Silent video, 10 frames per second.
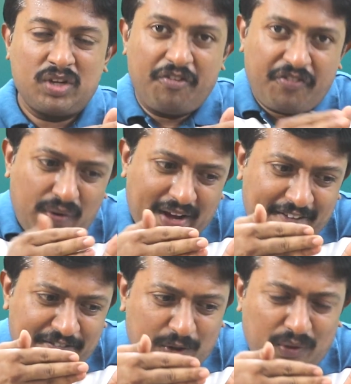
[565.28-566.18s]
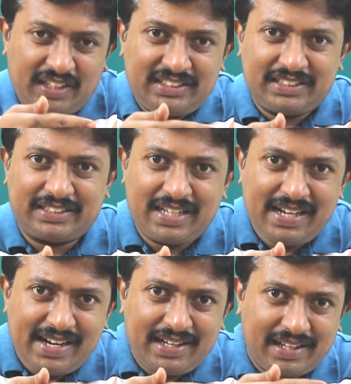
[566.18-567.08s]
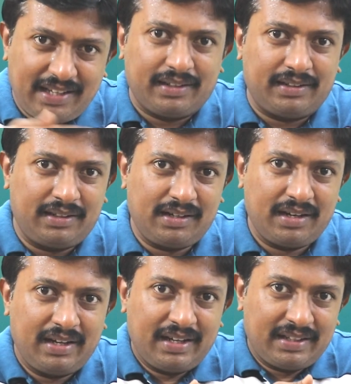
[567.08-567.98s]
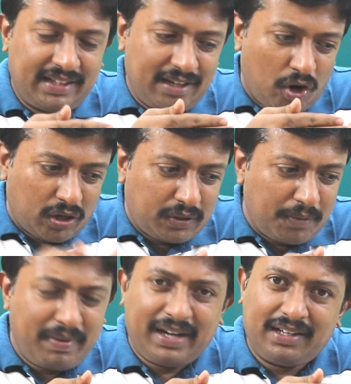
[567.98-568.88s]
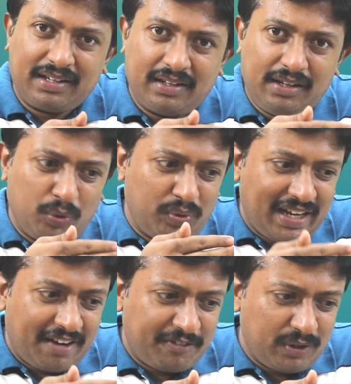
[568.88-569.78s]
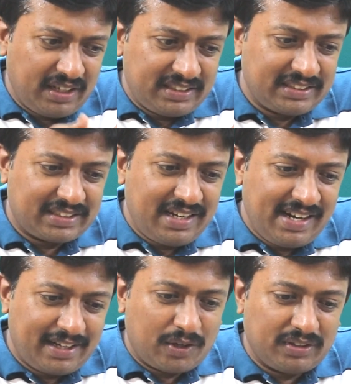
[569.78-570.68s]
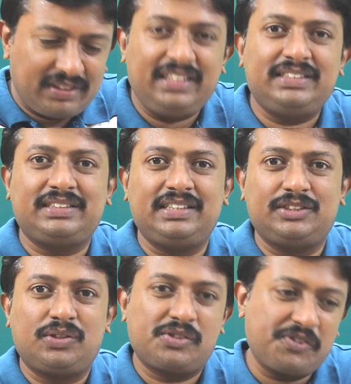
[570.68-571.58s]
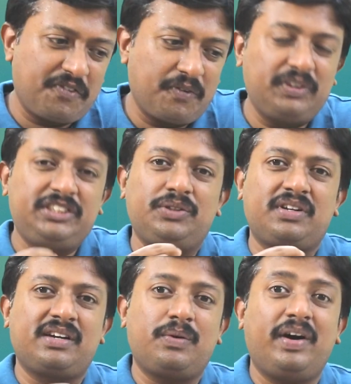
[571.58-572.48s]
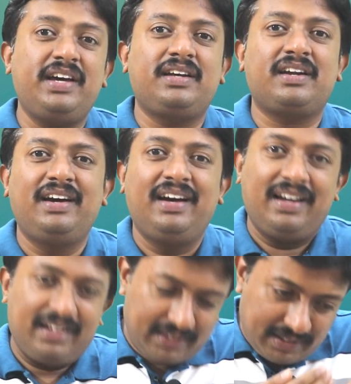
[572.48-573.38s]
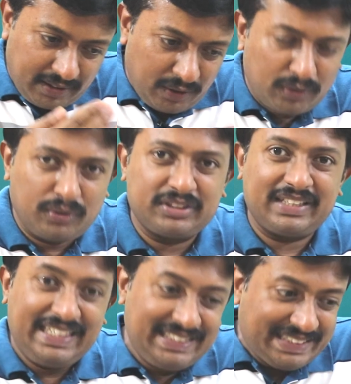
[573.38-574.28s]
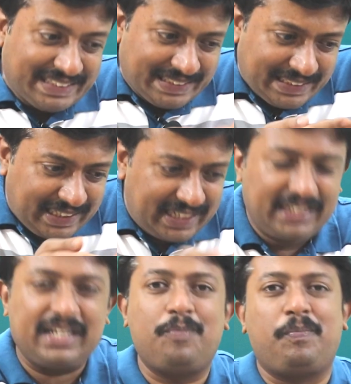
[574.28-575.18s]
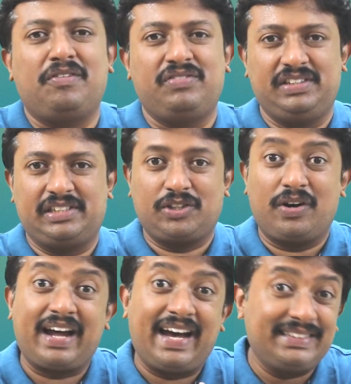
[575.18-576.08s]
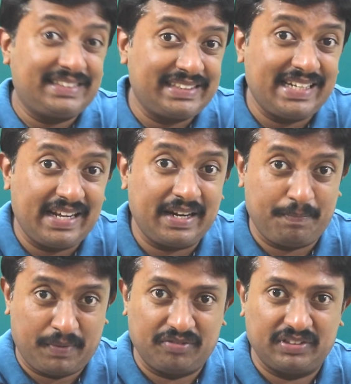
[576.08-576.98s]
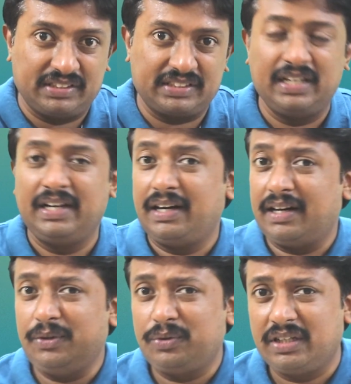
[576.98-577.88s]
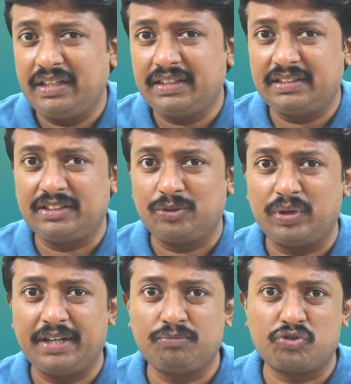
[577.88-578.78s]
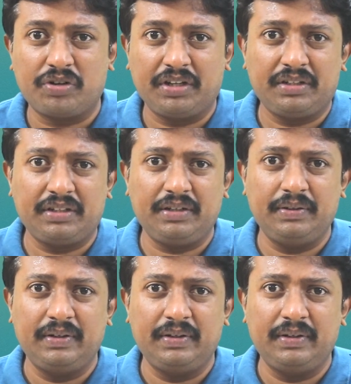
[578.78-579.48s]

If you have to legislate here, then automatically you will have to legislate on these things also, for which you require, those incidental powers or ancillary powers. Are you connecting to what I'm trying to?